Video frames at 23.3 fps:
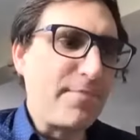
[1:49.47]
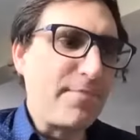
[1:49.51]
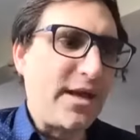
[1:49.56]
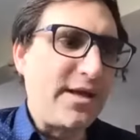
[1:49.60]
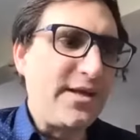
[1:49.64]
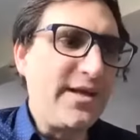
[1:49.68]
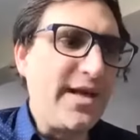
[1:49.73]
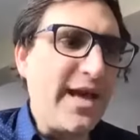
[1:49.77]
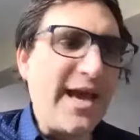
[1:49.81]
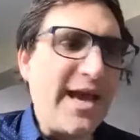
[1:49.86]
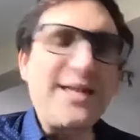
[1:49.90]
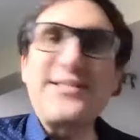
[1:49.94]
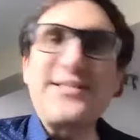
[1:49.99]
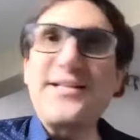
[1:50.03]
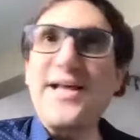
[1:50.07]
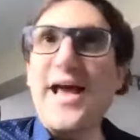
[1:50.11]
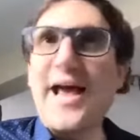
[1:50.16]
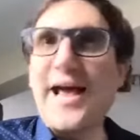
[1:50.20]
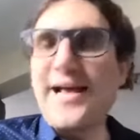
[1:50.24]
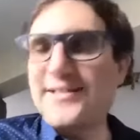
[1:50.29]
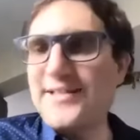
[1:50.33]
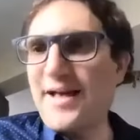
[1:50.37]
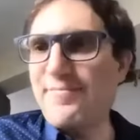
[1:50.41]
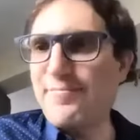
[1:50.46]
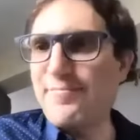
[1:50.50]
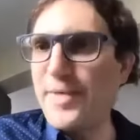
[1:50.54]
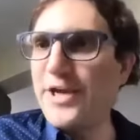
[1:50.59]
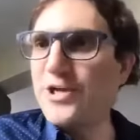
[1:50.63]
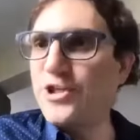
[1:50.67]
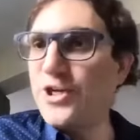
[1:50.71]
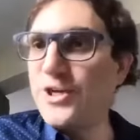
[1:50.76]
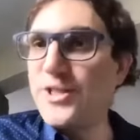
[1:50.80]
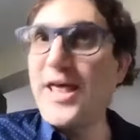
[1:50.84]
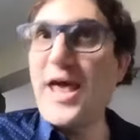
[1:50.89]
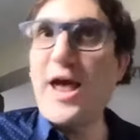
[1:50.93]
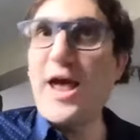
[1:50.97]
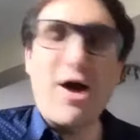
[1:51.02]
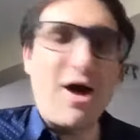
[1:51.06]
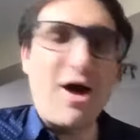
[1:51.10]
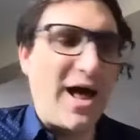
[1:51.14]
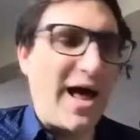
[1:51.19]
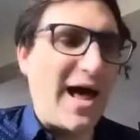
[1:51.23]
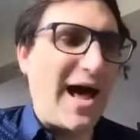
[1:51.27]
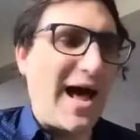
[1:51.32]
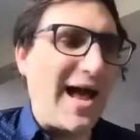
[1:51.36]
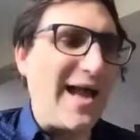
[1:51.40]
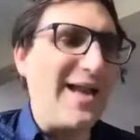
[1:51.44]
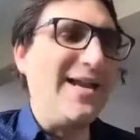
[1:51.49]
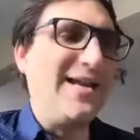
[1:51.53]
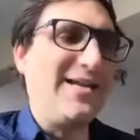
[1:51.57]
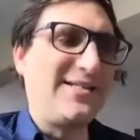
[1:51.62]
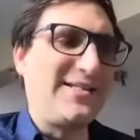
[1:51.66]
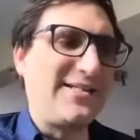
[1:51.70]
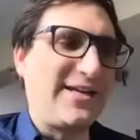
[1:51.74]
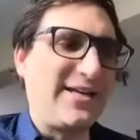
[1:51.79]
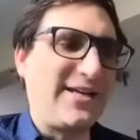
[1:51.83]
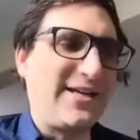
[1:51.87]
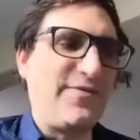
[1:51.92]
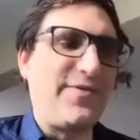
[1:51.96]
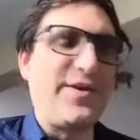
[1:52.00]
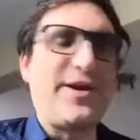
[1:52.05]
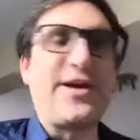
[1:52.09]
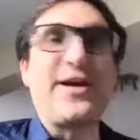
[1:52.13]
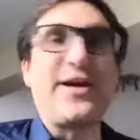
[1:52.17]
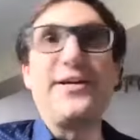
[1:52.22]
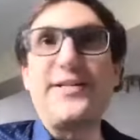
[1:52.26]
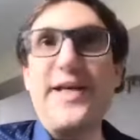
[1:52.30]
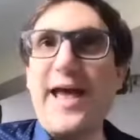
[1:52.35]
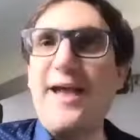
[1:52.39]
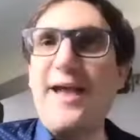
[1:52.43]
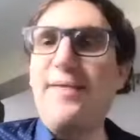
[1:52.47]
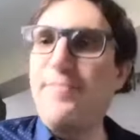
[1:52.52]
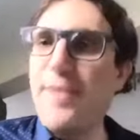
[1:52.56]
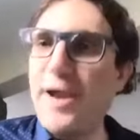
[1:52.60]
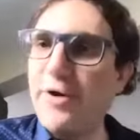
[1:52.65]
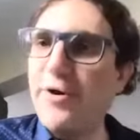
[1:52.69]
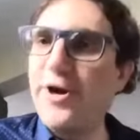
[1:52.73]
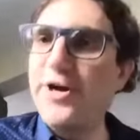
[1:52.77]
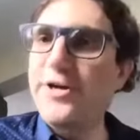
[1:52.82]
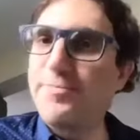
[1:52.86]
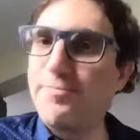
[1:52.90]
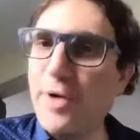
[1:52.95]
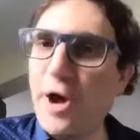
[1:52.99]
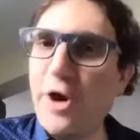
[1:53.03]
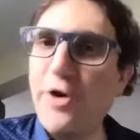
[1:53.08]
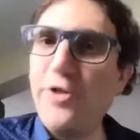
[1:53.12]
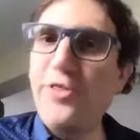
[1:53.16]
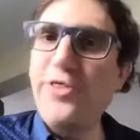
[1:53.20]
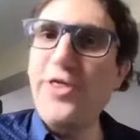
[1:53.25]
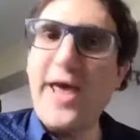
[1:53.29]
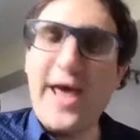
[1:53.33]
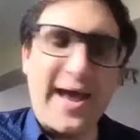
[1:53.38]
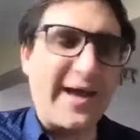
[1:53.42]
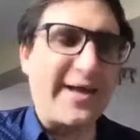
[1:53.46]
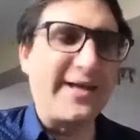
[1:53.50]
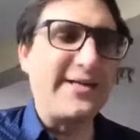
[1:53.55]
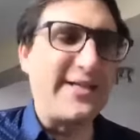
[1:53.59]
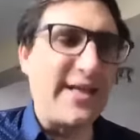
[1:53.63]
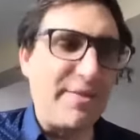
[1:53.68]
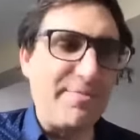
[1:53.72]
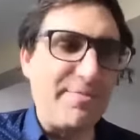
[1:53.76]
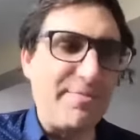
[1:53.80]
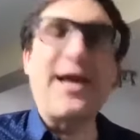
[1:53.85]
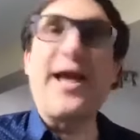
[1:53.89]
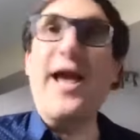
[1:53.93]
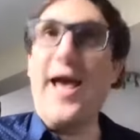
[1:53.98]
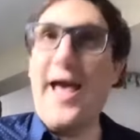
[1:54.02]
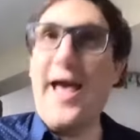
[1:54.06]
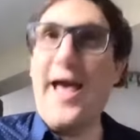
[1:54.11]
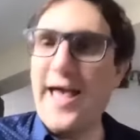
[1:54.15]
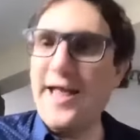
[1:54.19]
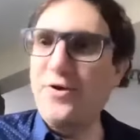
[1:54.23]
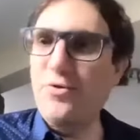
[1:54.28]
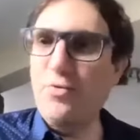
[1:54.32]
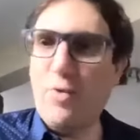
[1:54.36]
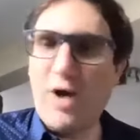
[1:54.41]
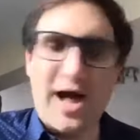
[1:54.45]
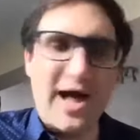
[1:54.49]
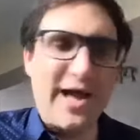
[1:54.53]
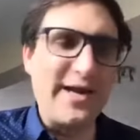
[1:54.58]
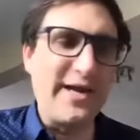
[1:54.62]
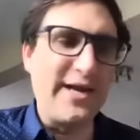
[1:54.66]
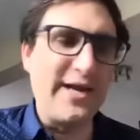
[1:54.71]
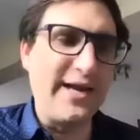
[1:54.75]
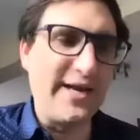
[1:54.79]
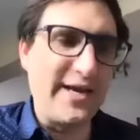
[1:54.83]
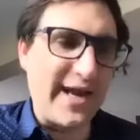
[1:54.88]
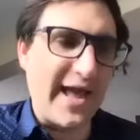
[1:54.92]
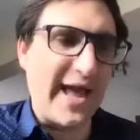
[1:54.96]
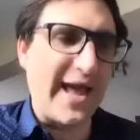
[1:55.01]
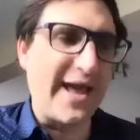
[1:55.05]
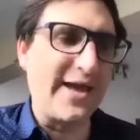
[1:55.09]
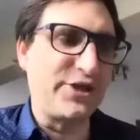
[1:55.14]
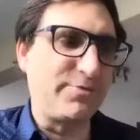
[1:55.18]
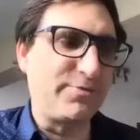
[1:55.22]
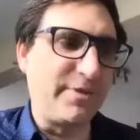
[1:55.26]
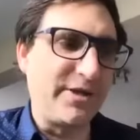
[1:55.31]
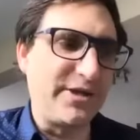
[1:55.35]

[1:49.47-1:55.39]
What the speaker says: Yet, as I've mentioned, they are highly significant and merit both academic and wider engagement.